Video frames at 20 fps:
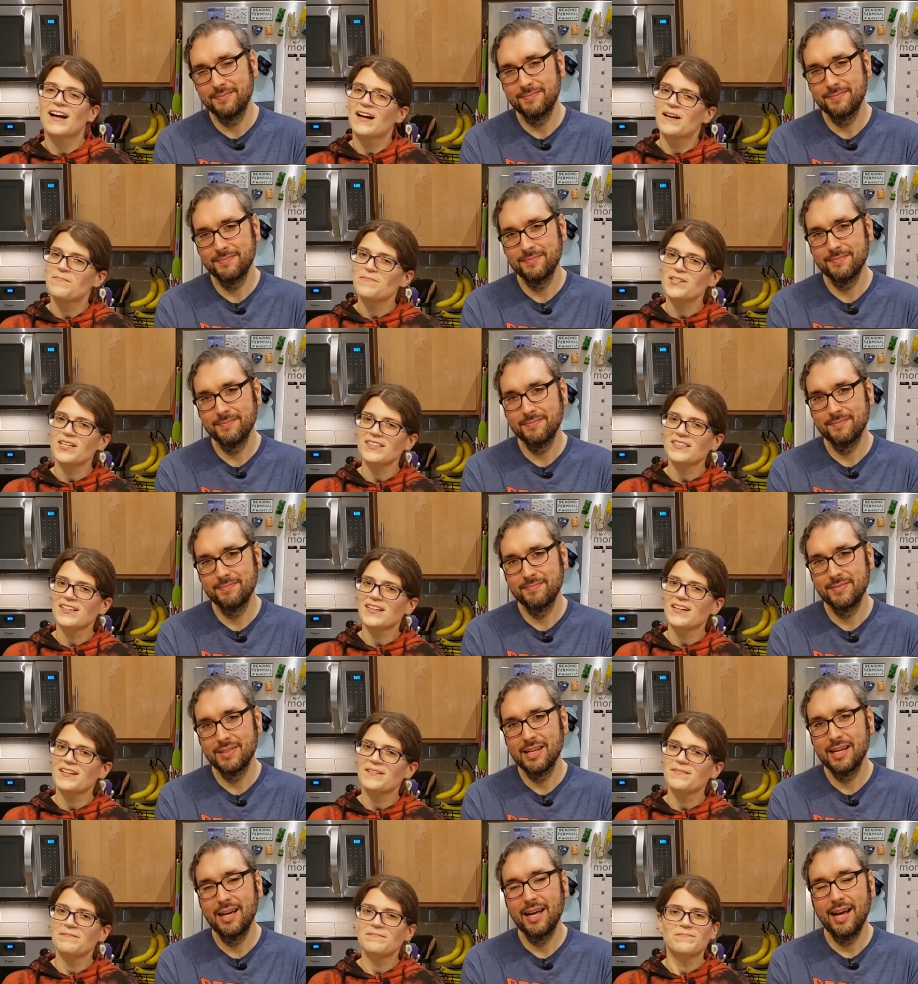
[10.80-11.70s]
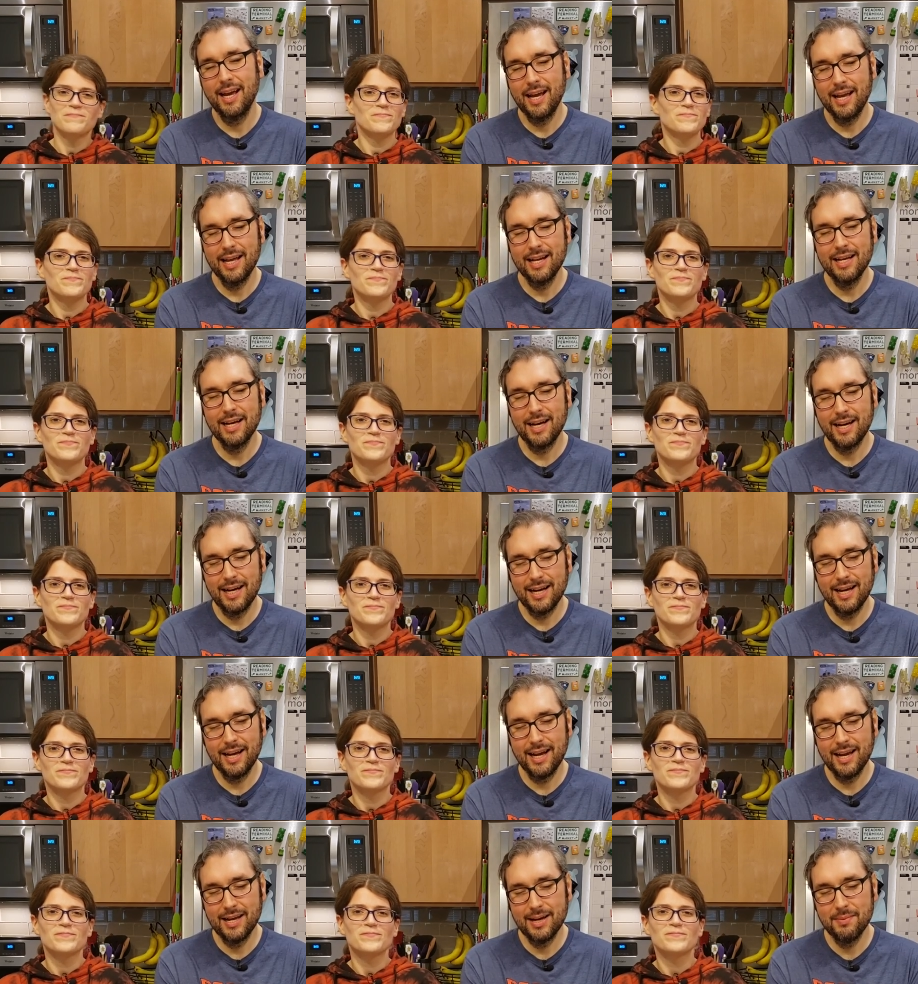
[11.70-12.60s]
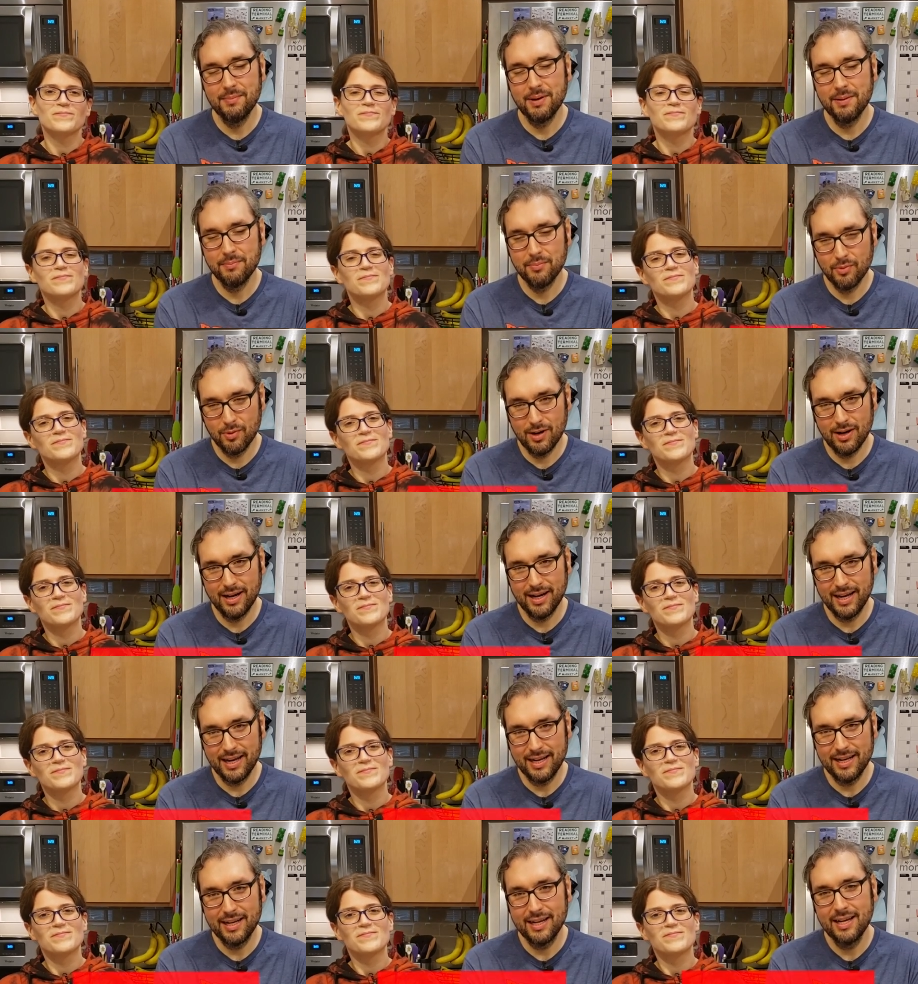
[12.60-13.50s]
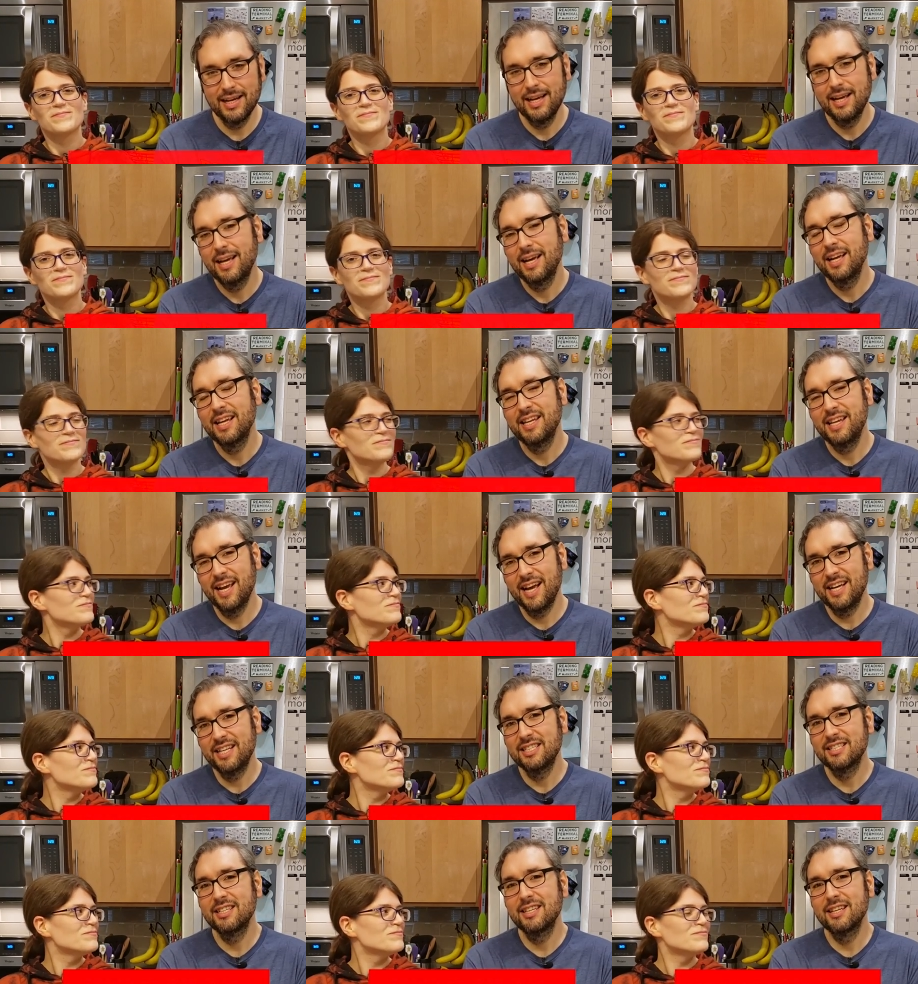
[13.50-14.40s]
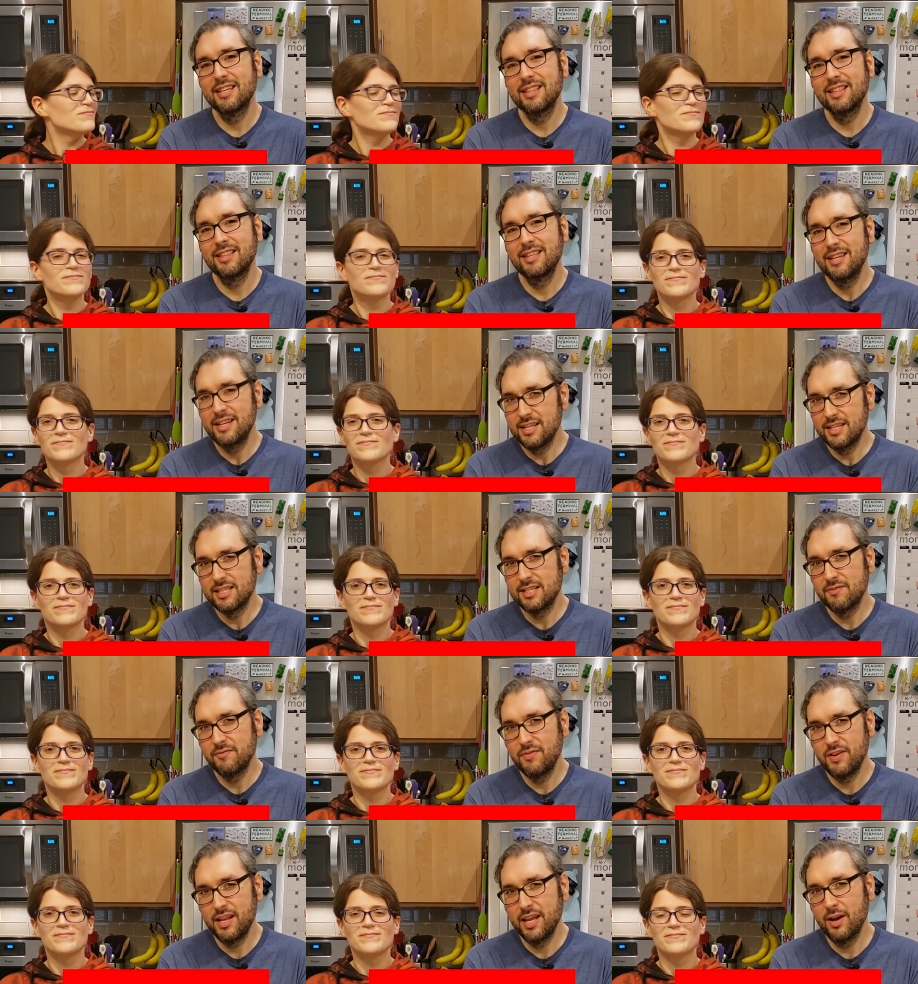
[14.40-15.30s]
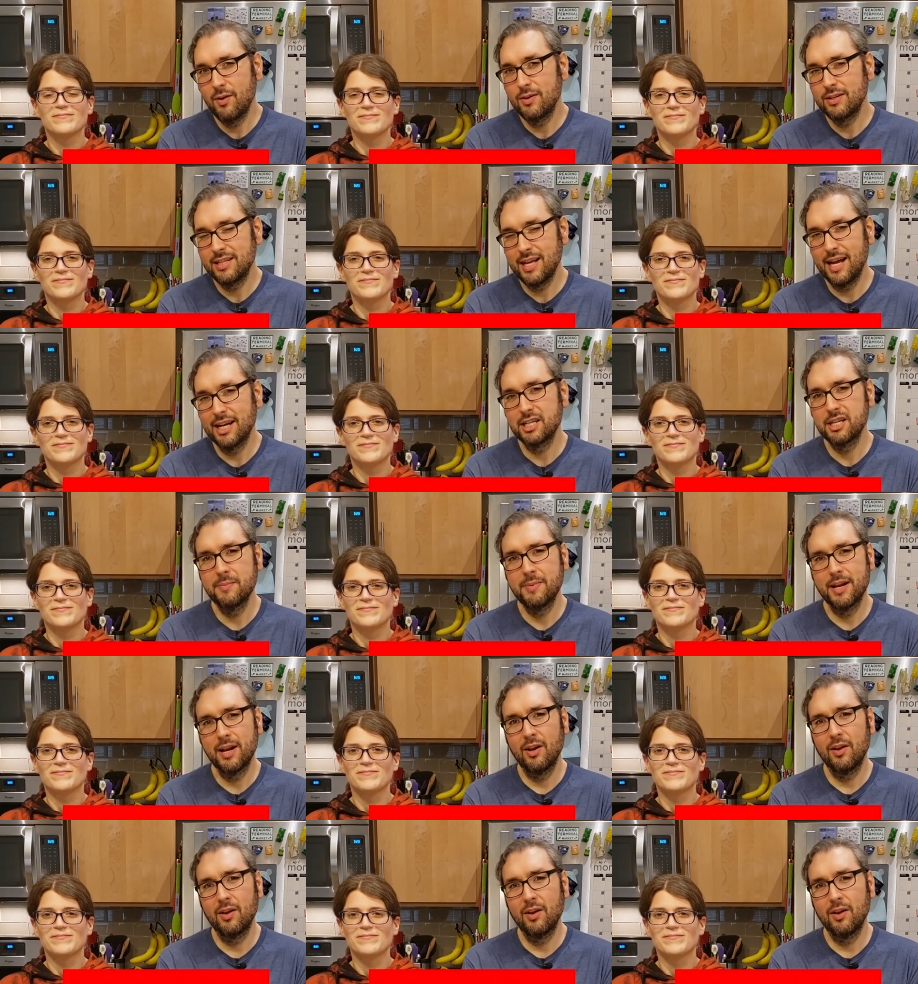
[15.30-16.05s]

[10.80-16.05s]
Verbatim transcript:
Speaker 1: I'm Jessica.
Speaker 2: And I am Brian. Yes, this video has actually been a